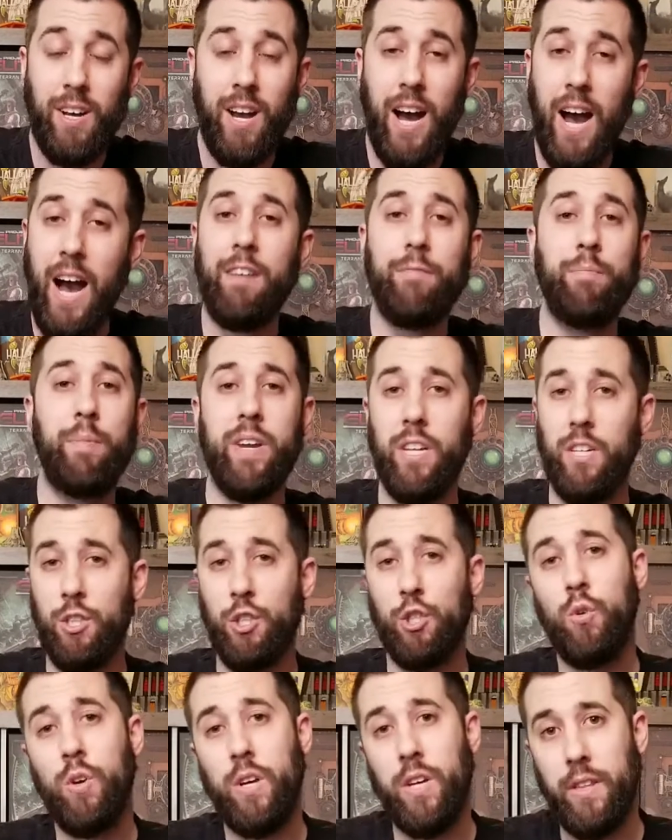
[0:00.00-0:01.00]
I've been
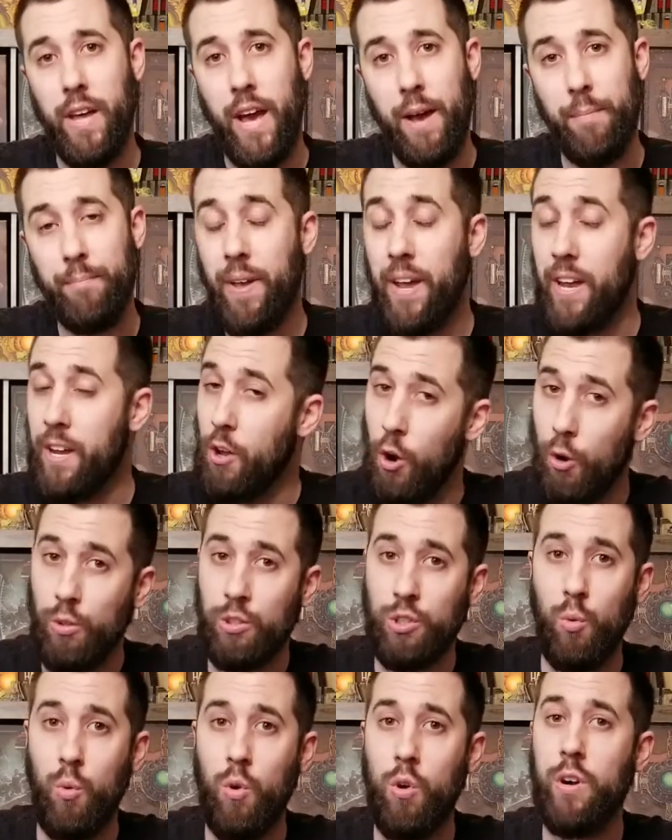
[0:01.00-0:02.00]
enjoying that. And
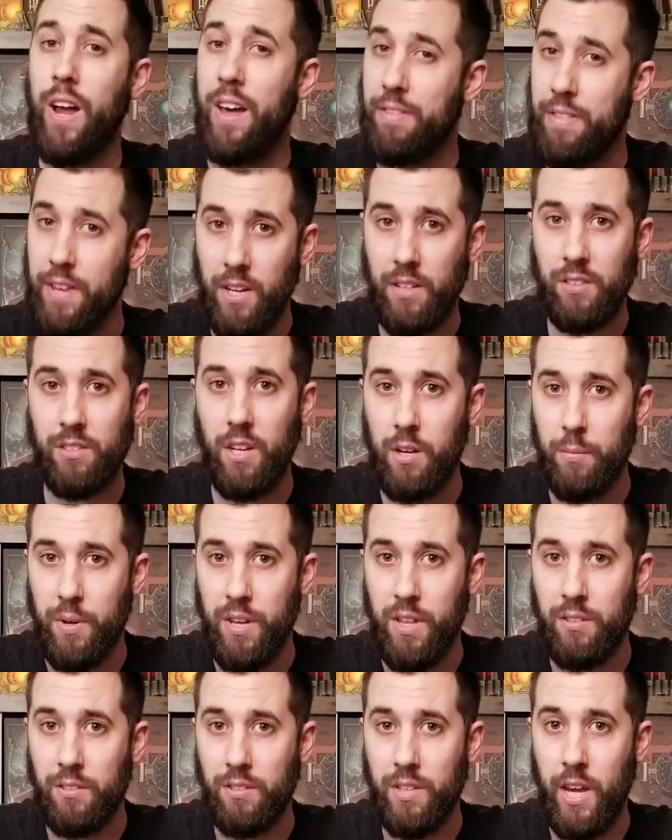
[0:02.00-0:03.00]
Oathsworn, I think it's going to be
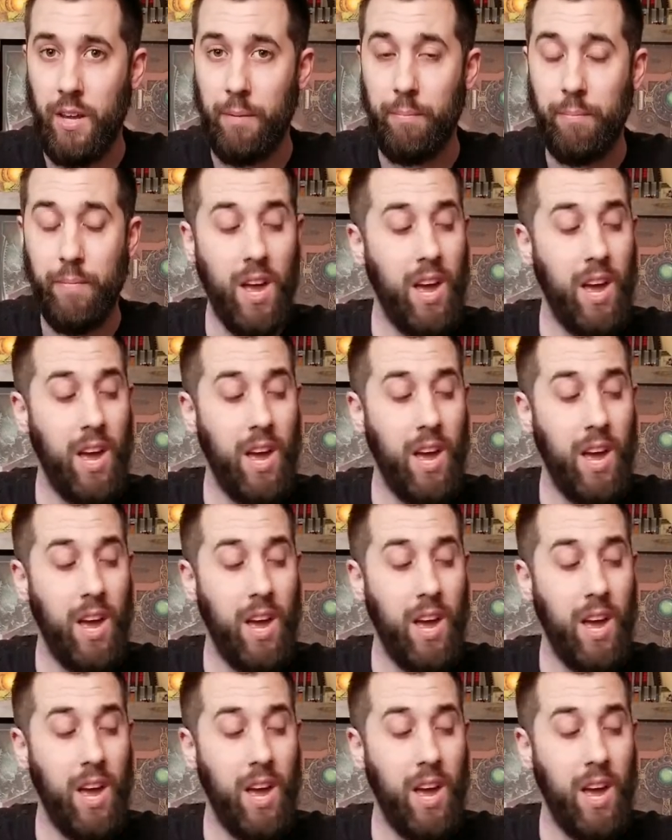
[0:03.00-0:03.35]
the same.